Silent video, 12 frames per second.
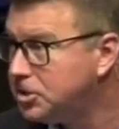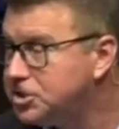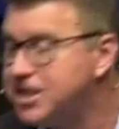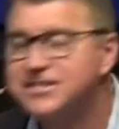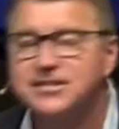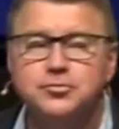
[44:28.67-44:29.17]

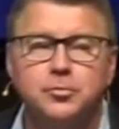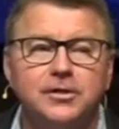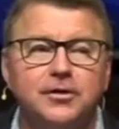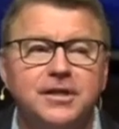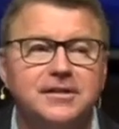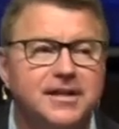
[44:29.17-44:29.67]
Jesus would
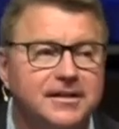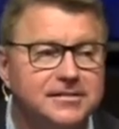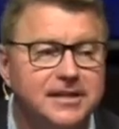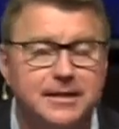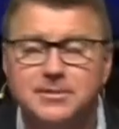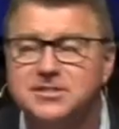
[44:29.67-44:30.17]
look at
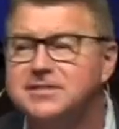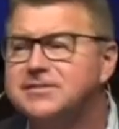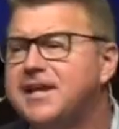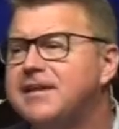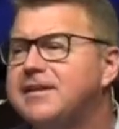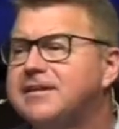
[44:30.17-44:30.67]
Nicodemus and
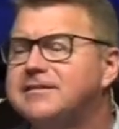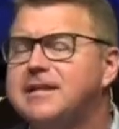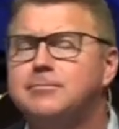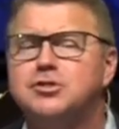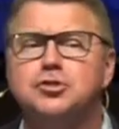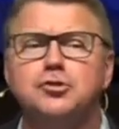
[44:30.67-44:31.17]
say,
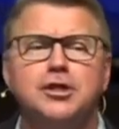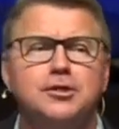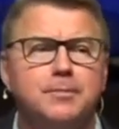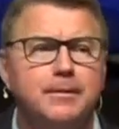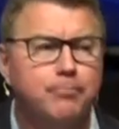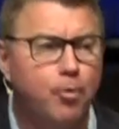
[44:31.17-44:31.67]
Nicodemus, you need
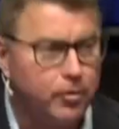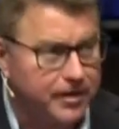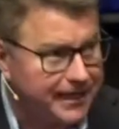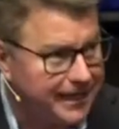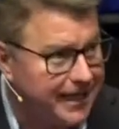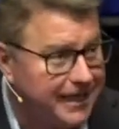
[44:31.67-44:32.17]
to be born
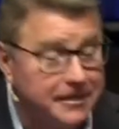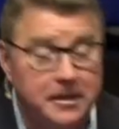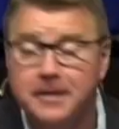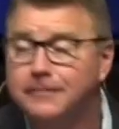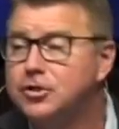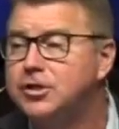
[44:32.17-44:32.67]
again.
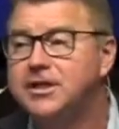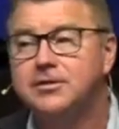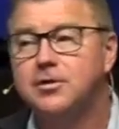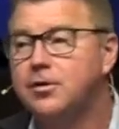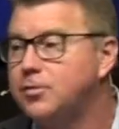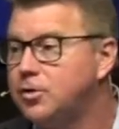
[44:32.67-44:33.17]
You, need,
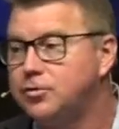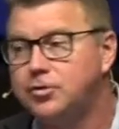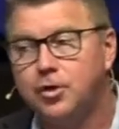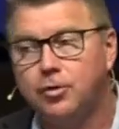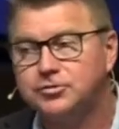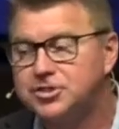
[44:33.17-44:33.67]
you,
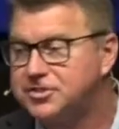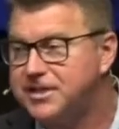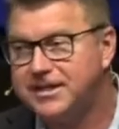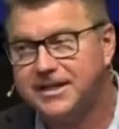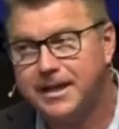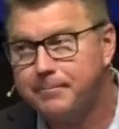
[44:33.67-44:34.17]
you, don't just
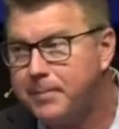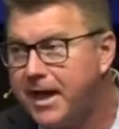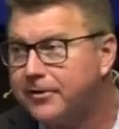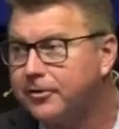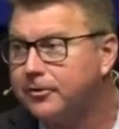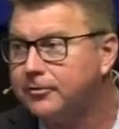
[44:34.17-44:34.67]
need to get
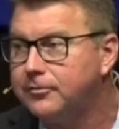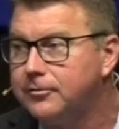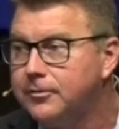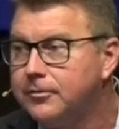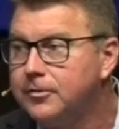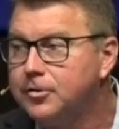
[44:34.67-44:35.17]
better.
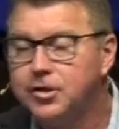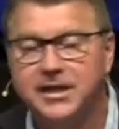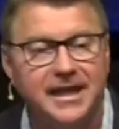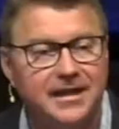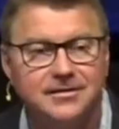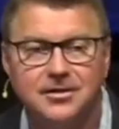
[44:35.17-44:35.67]
You
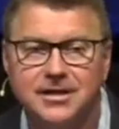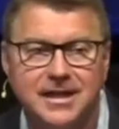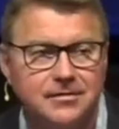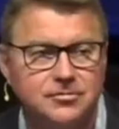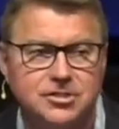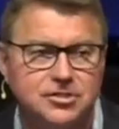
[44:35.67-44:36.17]
can't, you
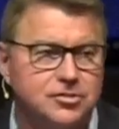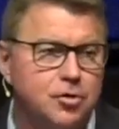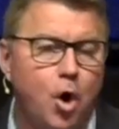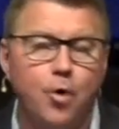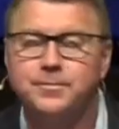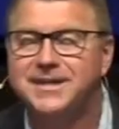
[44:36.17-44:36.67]
can't just
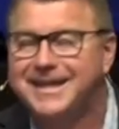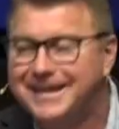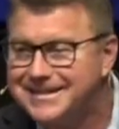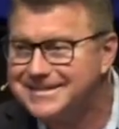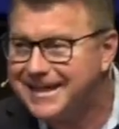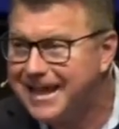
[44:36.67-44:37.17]
hope to
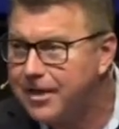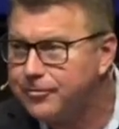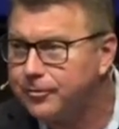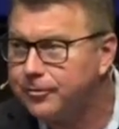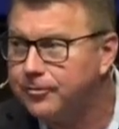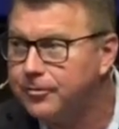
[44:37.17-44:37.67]
get it
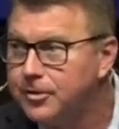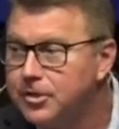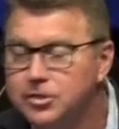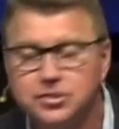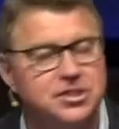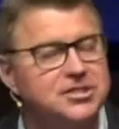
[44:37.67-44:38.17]
together.
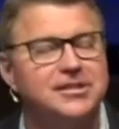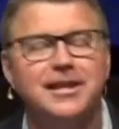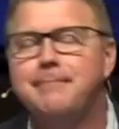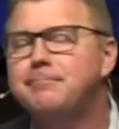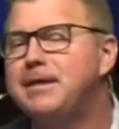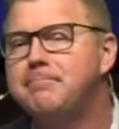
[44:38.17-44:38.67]
Just
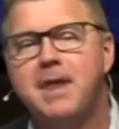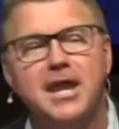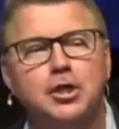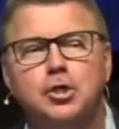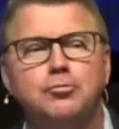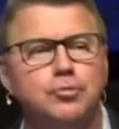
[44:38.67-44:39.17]
let me
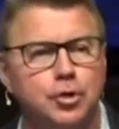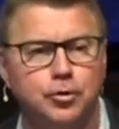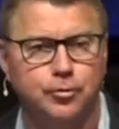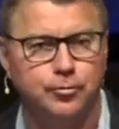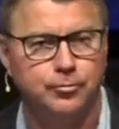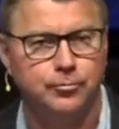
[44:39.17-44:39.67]
make you
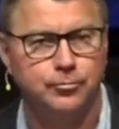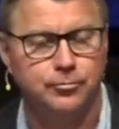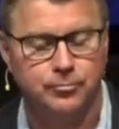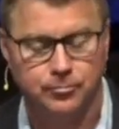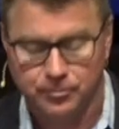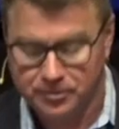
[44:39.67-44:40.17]
new.
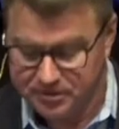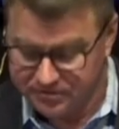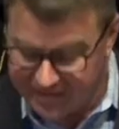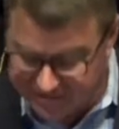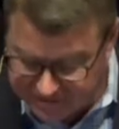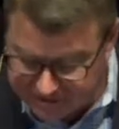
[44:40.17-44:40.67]

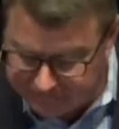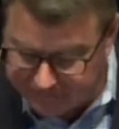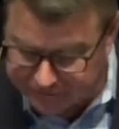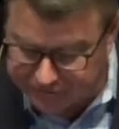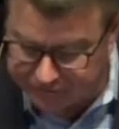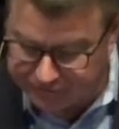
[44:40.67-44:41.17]
That's the
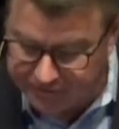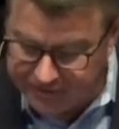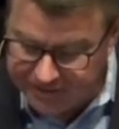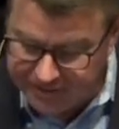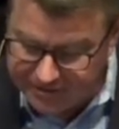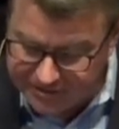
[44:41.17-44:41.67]
picture
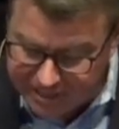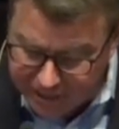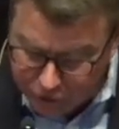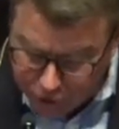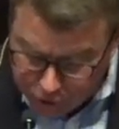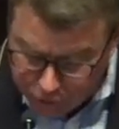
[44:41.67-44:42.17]
he is a
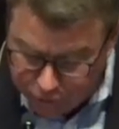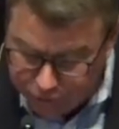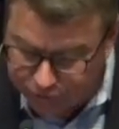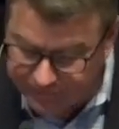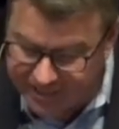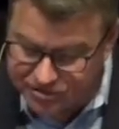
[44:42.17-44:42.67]
new
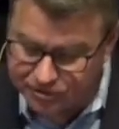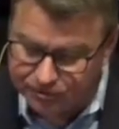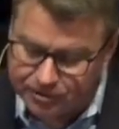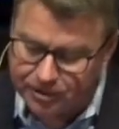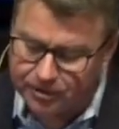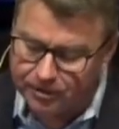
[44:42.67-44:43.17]
creation.
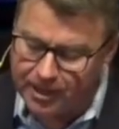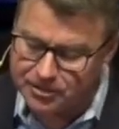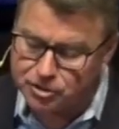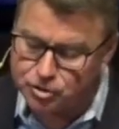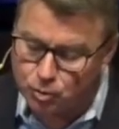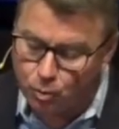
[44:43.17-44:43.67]
Look at
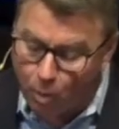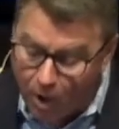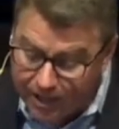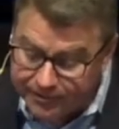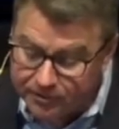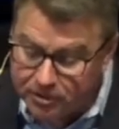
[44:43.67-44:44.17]
Colossians
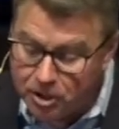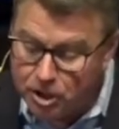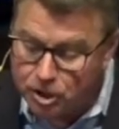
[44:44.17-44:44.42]
1